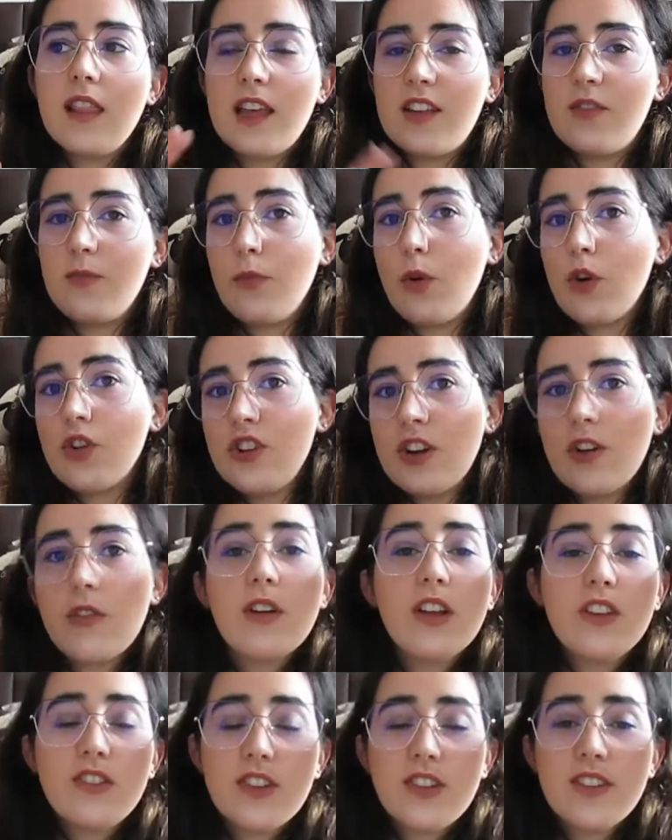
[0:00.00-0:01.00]
more
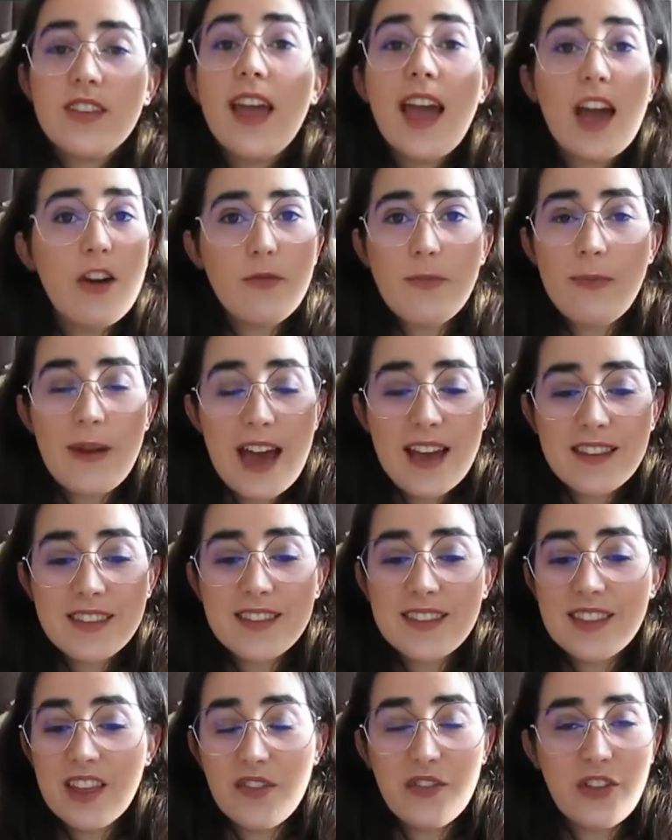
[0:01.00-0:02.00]
generations have
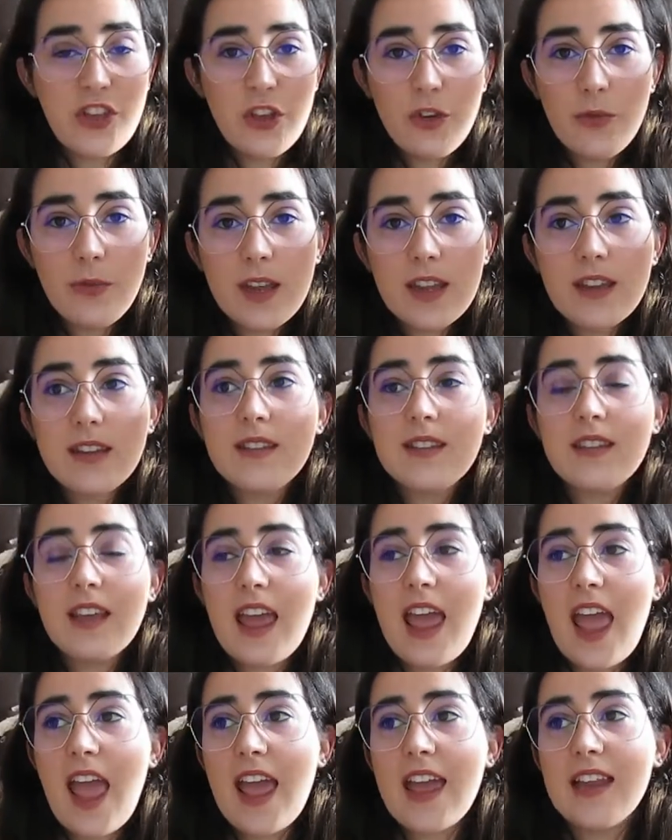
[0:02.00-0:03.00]
passed of humans
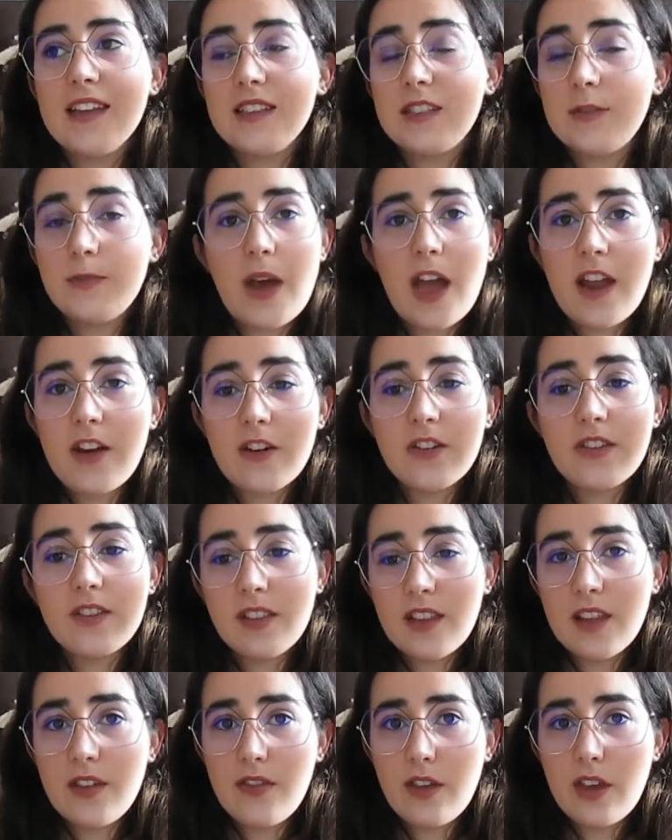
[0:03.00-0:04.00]
and spiders
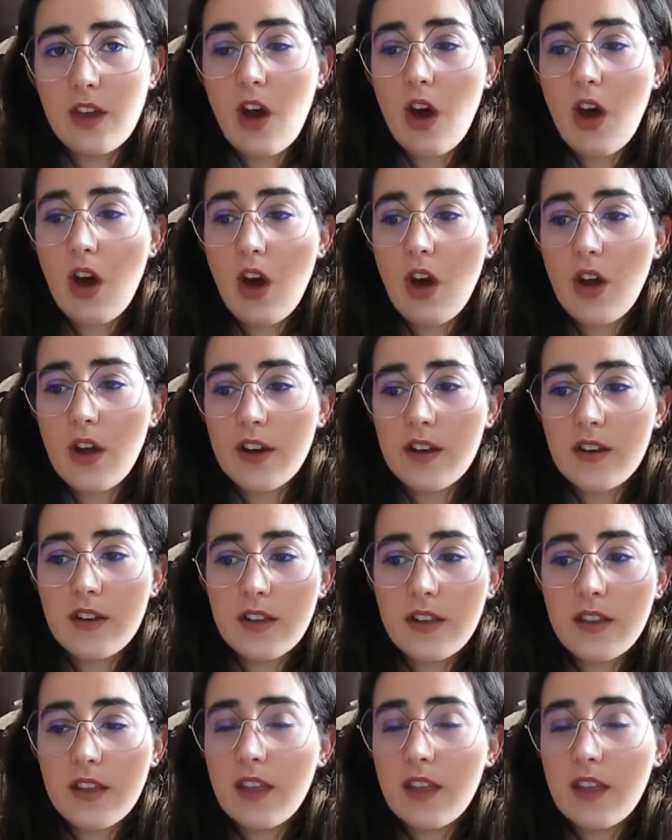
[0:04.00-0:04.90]
living on